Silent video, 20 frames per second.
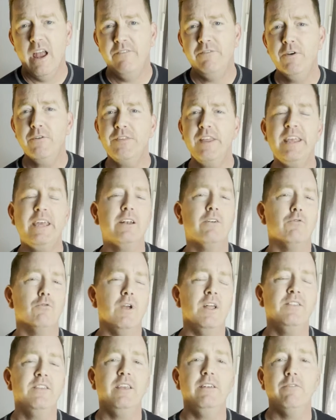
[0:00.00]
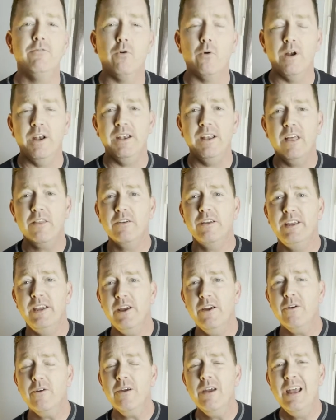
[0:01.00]
If you're thinking of renting for another
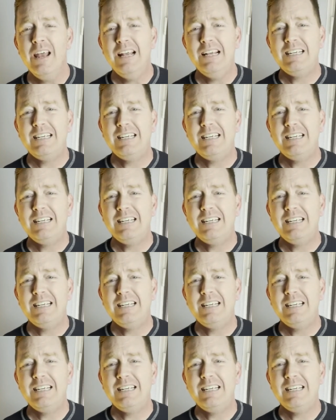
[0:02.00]
year,